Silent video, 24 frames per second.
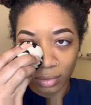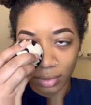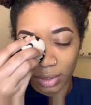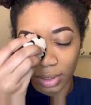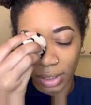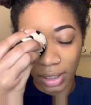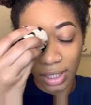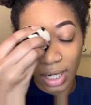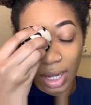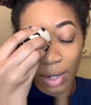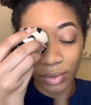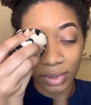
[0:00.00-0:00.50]

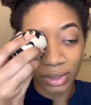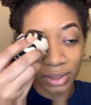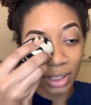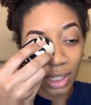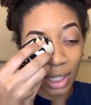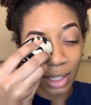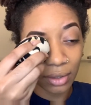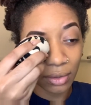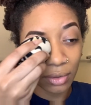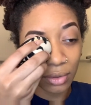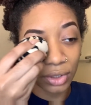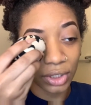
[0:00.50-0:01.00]
and I was not
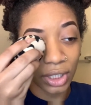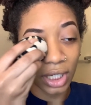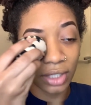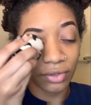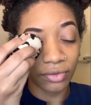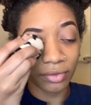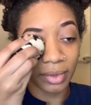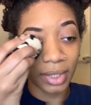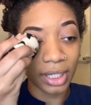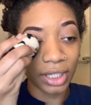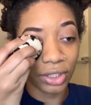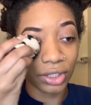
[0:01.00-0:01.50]
gonna change from
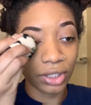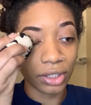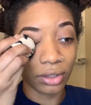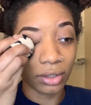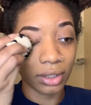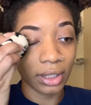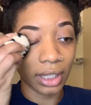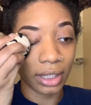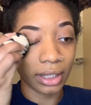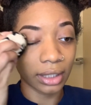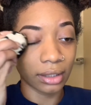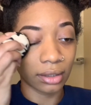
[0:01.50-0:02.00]
that gel.
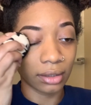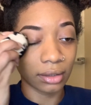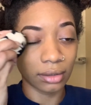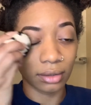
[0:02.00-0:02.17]
Like,